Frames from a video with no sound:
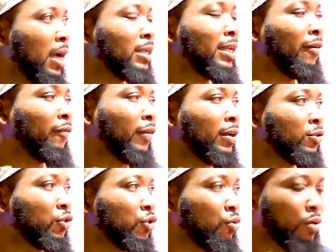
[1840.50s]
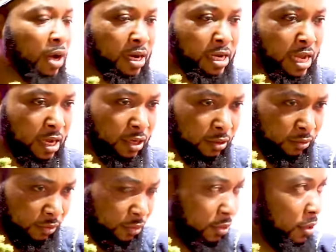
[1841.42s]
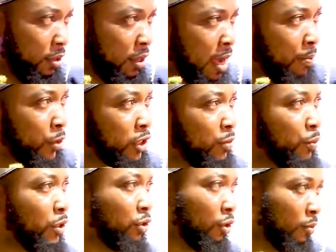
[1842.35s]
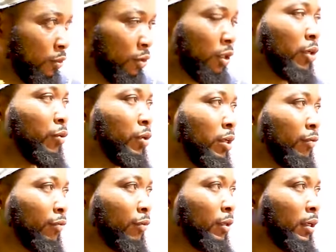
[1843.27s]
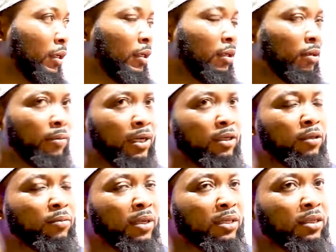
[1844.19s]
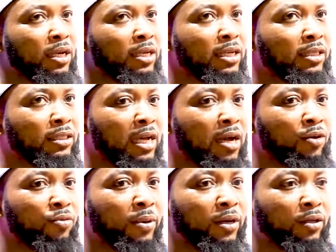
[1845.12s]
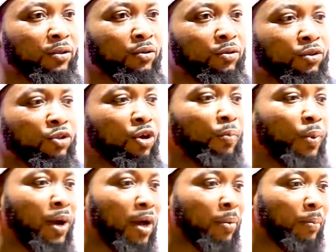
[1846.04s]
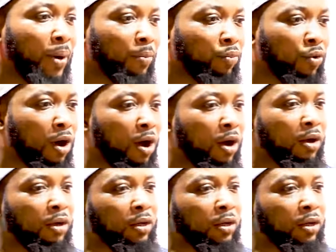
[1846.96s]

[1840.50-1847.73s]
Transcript: Adi a France you. Adi a happy pity almost. They will leave. But and yes, sir. Over so pabwa.